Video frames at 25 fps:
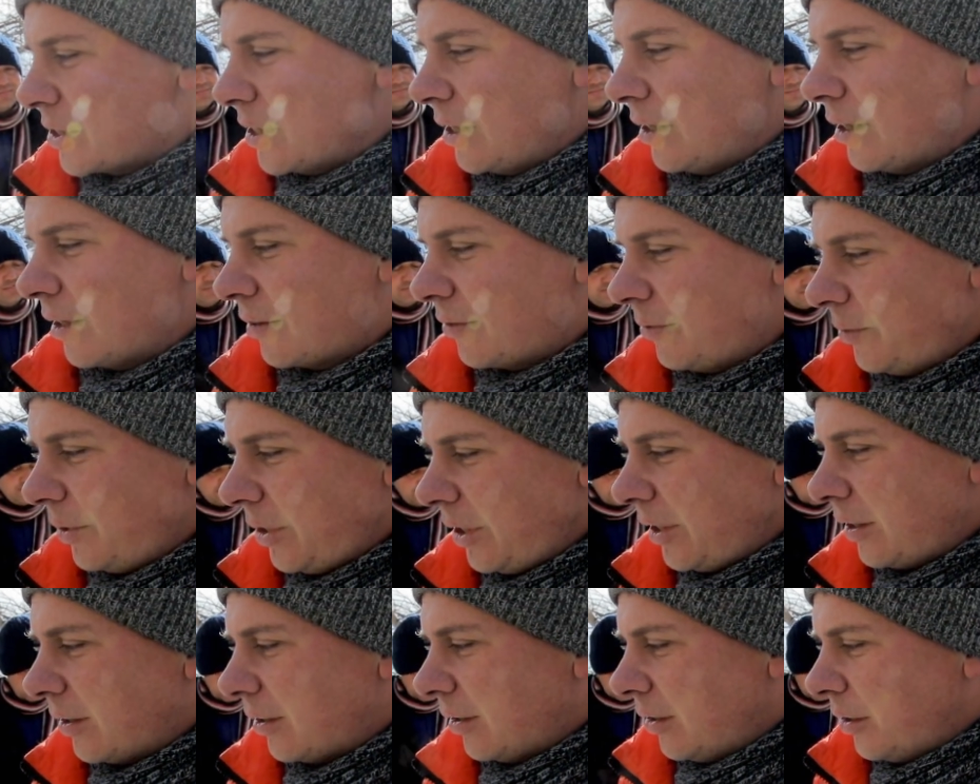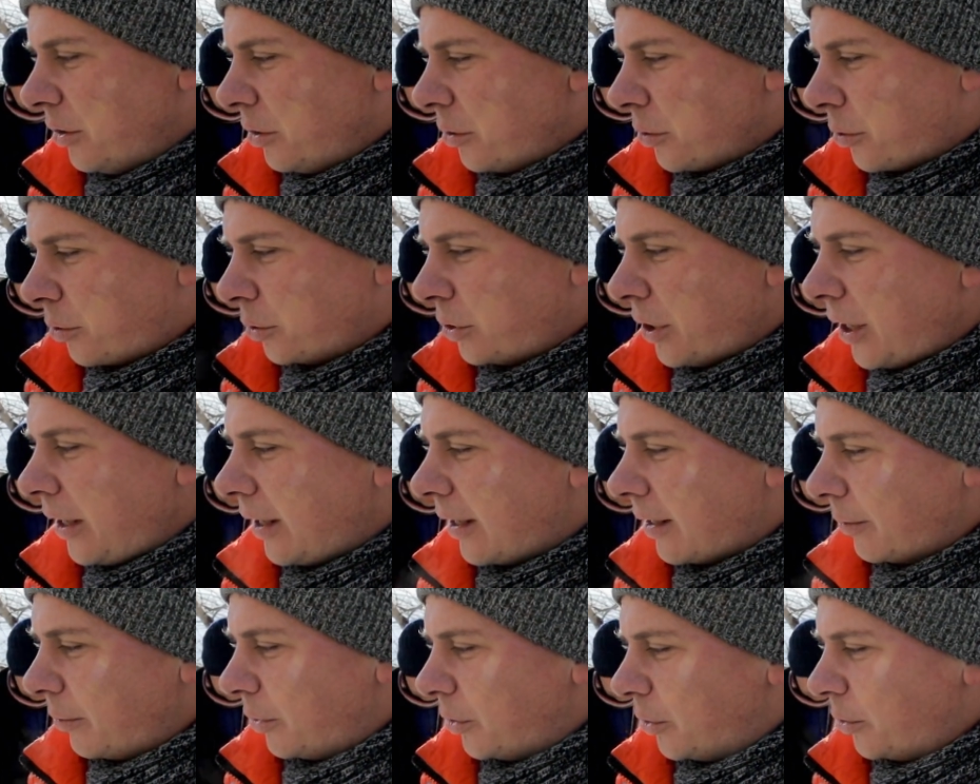the strongest in
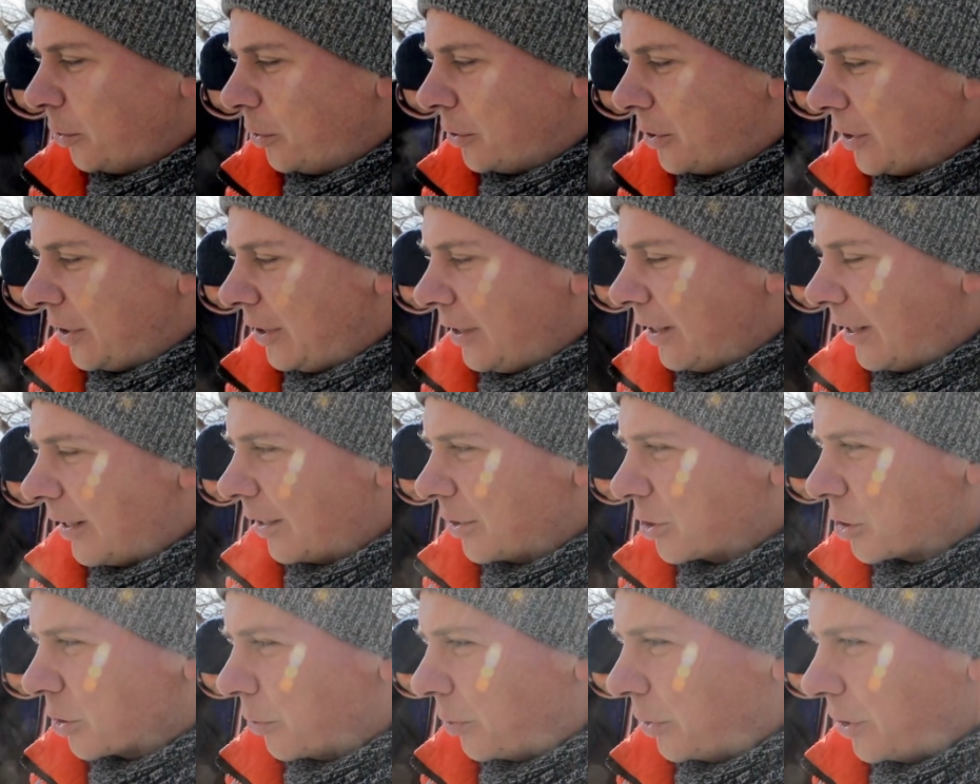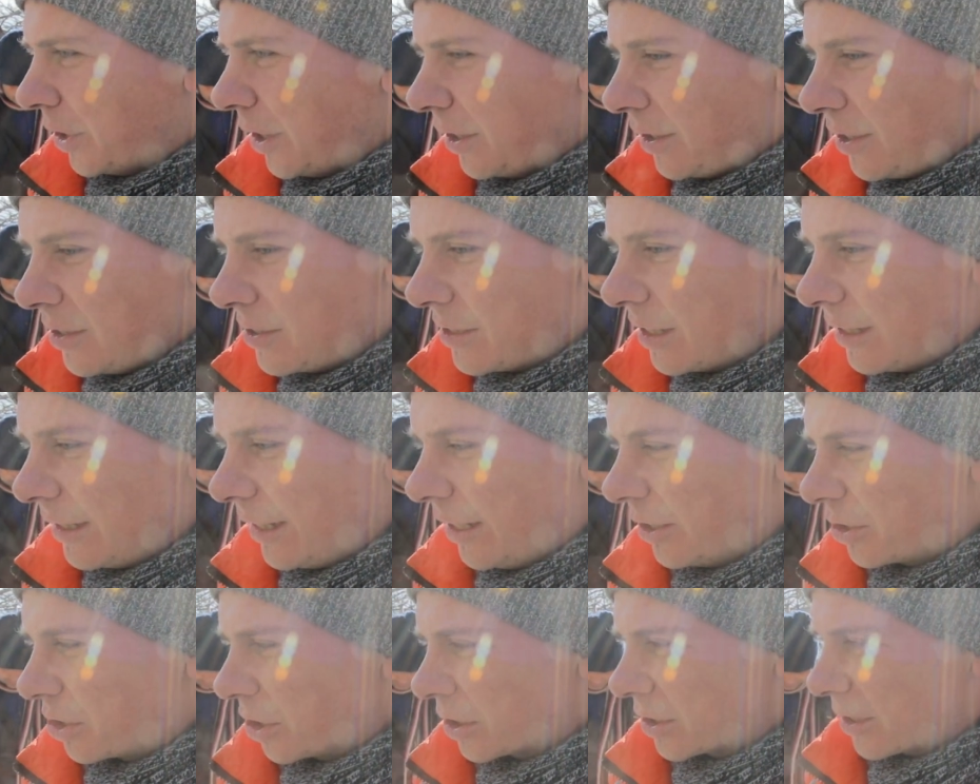the world. Where do you recommend
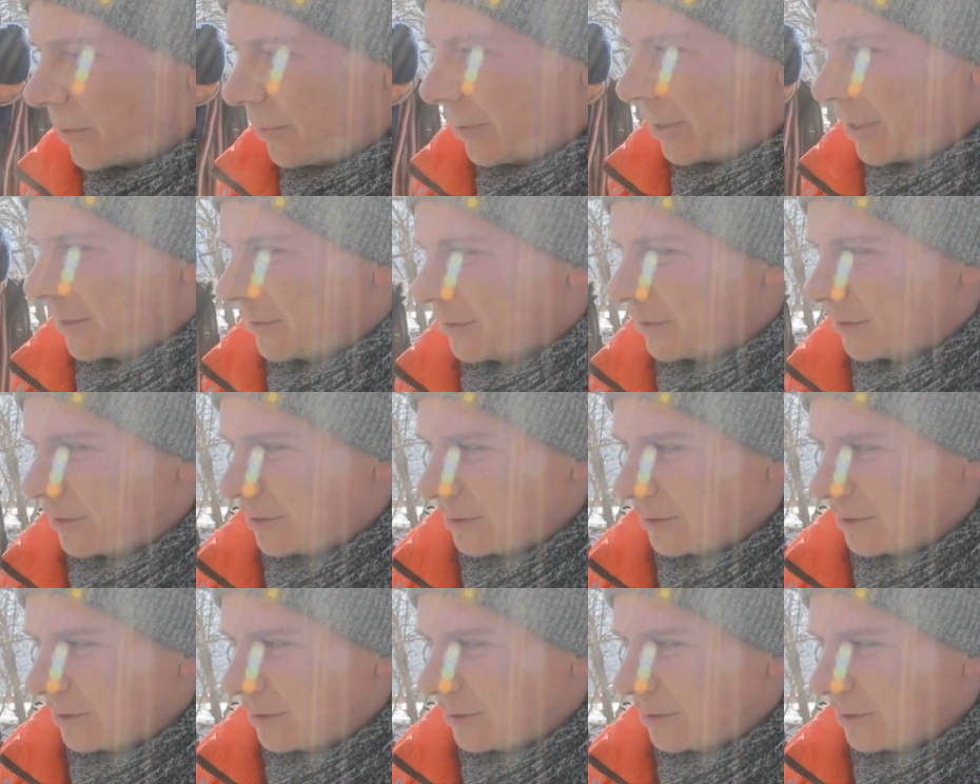to go to find